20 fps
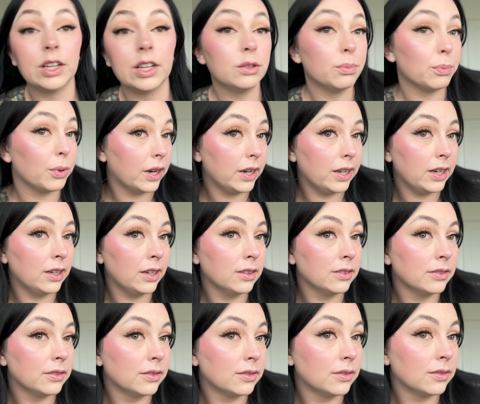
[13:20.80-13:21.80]
pretty.
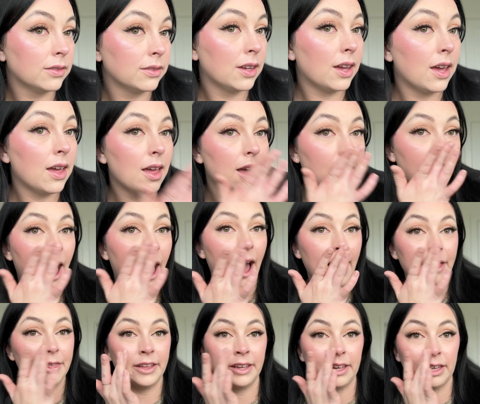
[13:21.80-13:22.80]
I
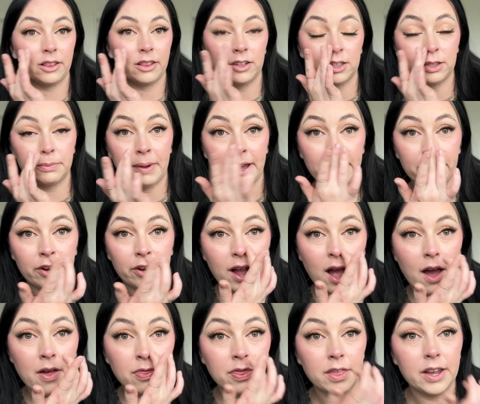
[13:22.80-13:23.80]
think it looks better
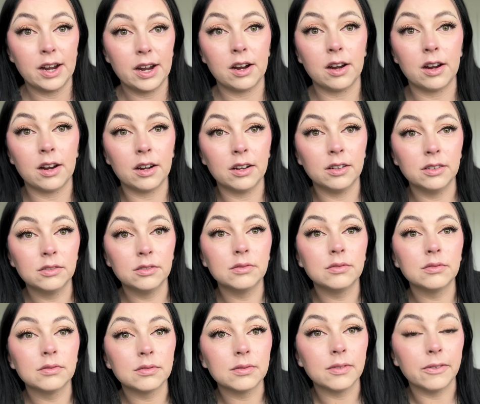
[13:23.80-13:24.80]
on their
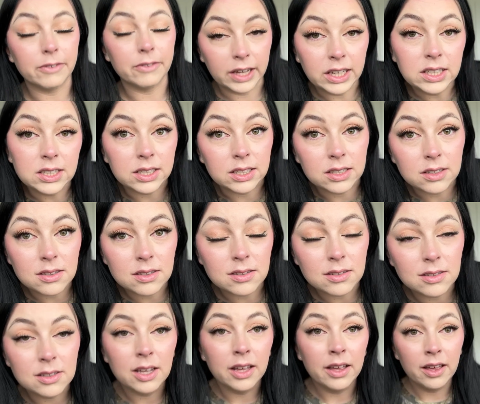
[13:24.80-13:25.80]
faces.
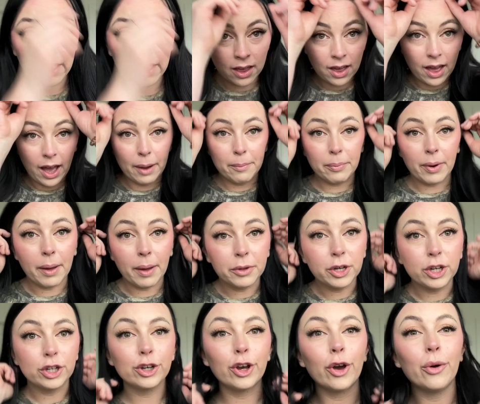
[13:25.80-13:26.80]
I'm probably
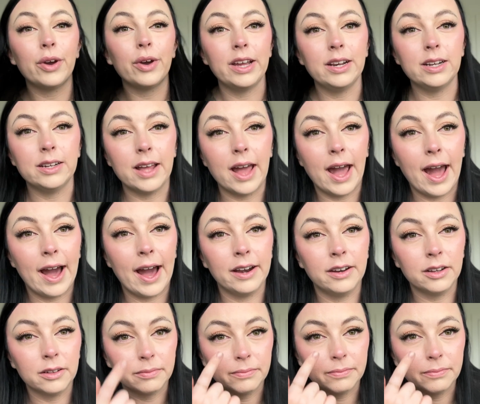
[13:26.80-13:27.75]
gonna go in and add